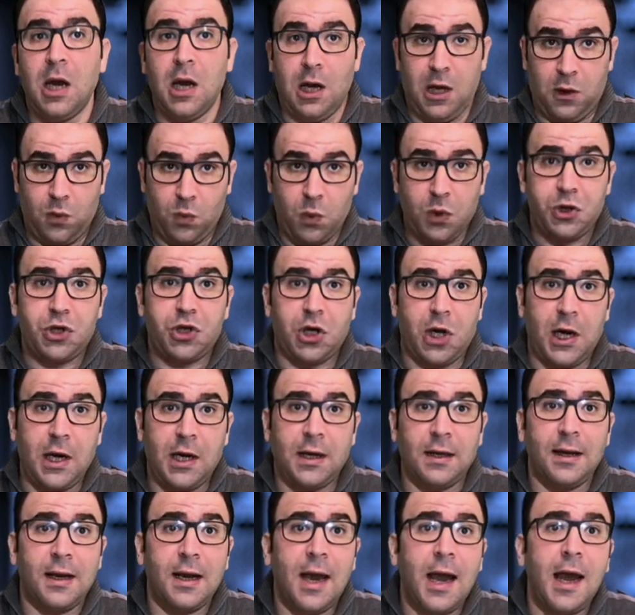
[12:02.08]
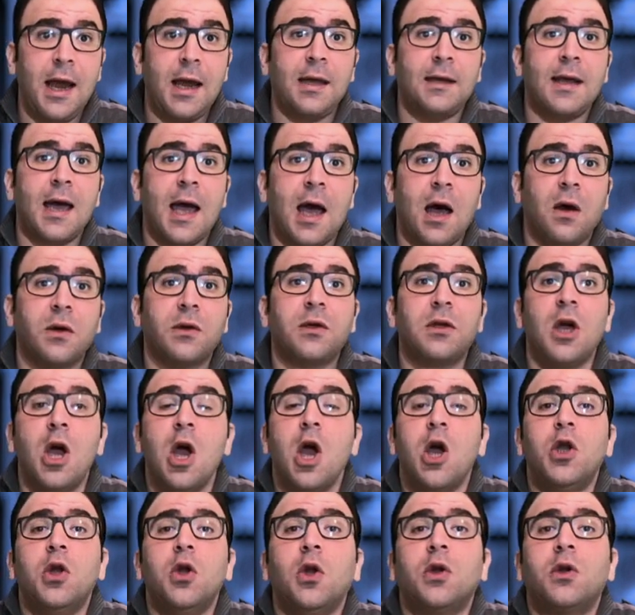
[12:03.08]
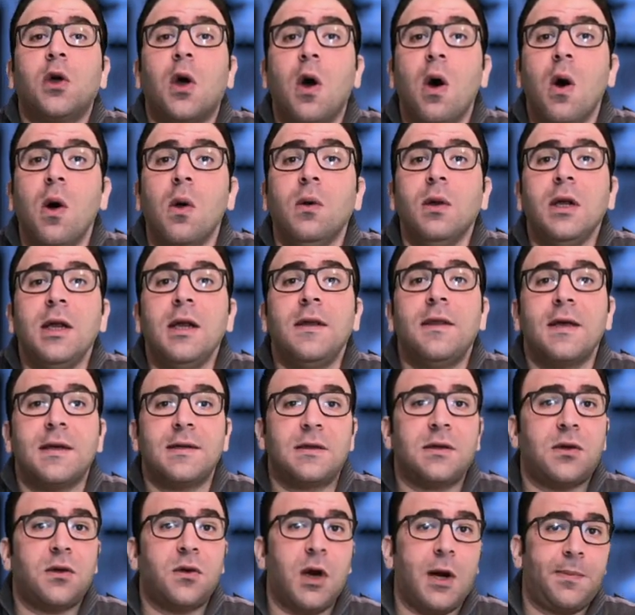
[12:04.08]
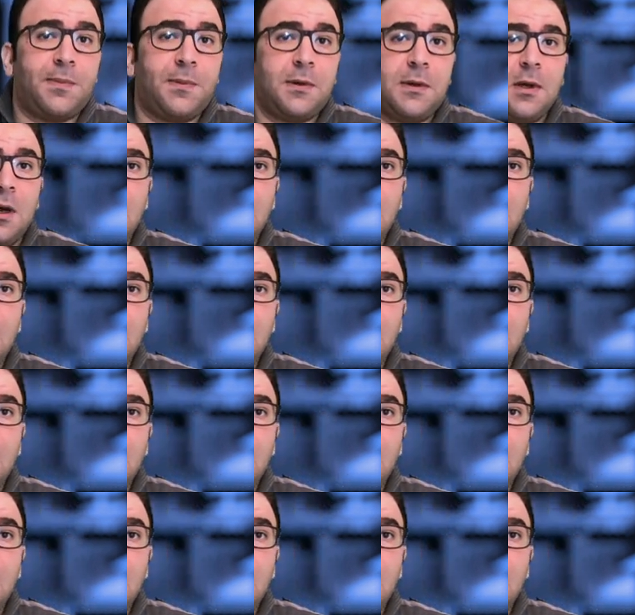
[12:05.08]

in which he laid out not only the script,